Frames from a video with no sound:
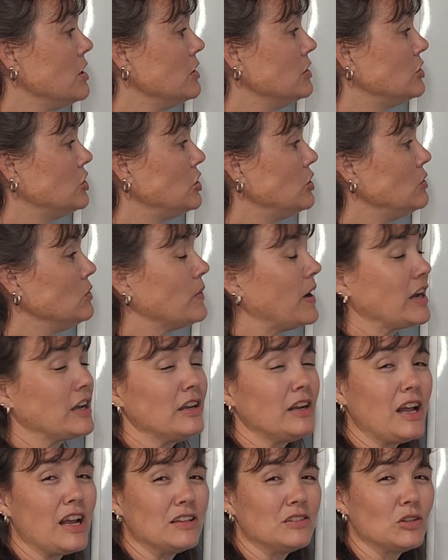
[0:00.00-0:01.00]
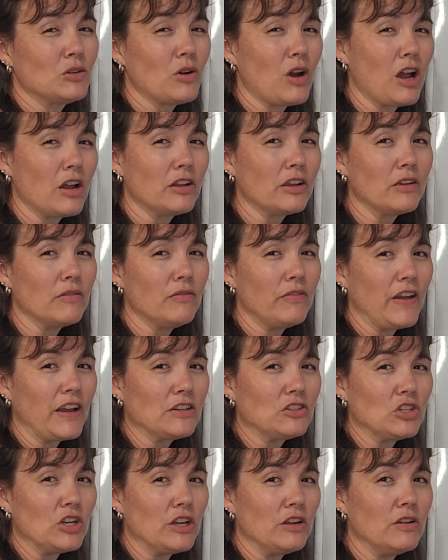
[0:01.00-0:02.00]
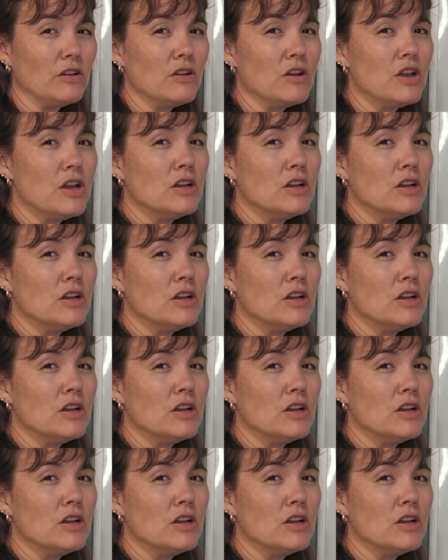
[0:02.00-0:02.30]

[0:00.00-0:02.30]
to recognize a chronic infection.